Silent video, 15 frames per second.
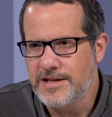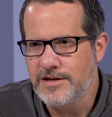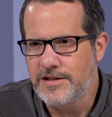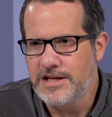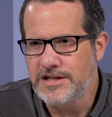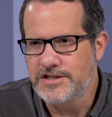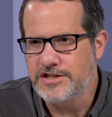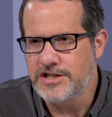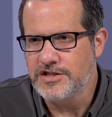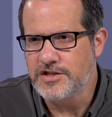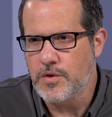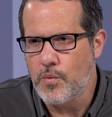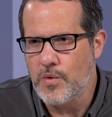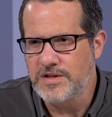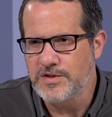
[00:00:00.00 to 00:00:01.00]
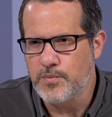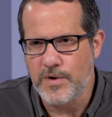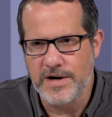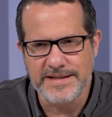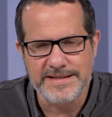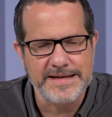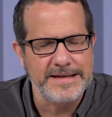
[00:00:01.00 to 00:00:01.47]
They're, they're just the ones
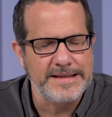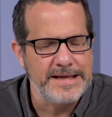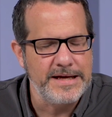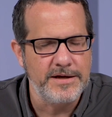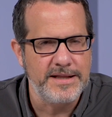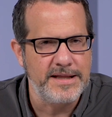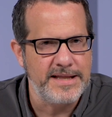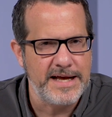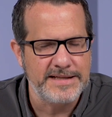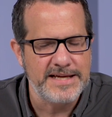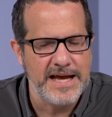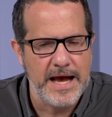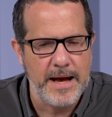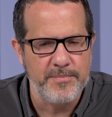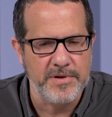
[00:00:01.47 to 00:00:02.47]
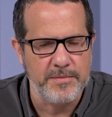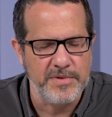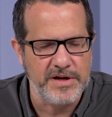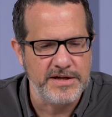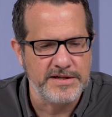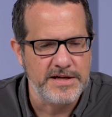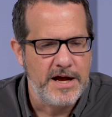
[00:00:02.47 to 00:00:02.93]
where it's clear that that's happened
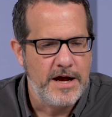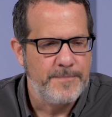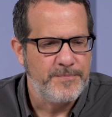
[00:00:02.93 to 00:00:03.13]
because,